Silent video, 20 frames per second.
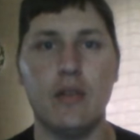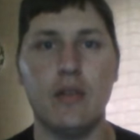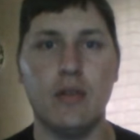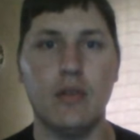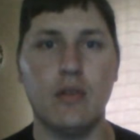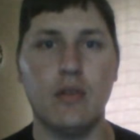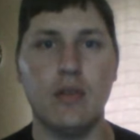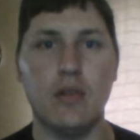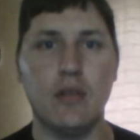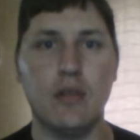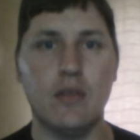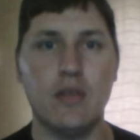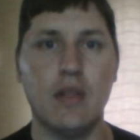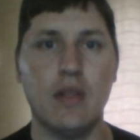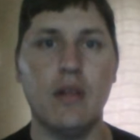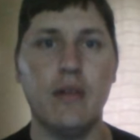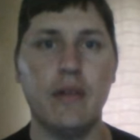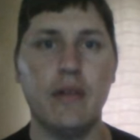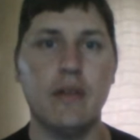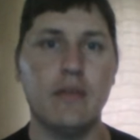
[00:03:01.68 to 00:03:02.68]
you're
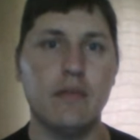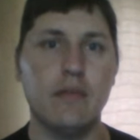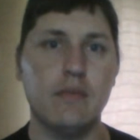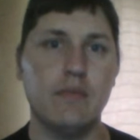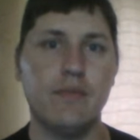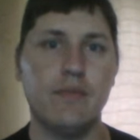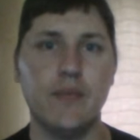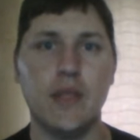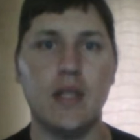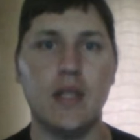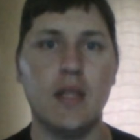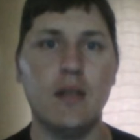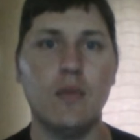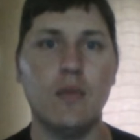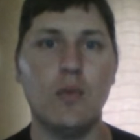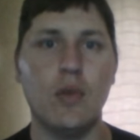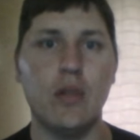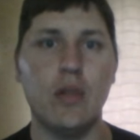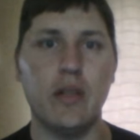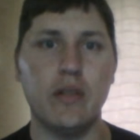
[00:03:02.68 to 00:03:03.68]
considering
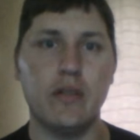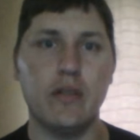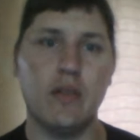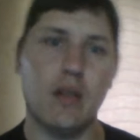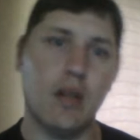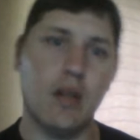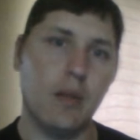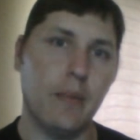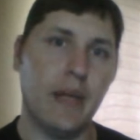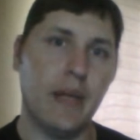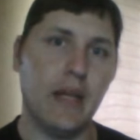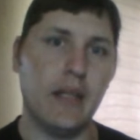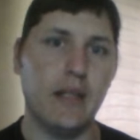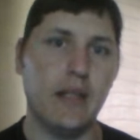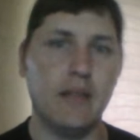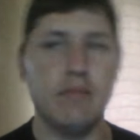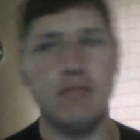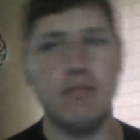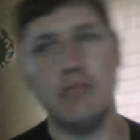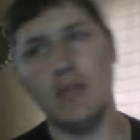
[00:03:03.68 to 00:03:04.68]
getting one, thought about
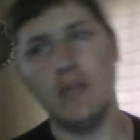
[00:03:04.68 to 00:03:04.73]
it,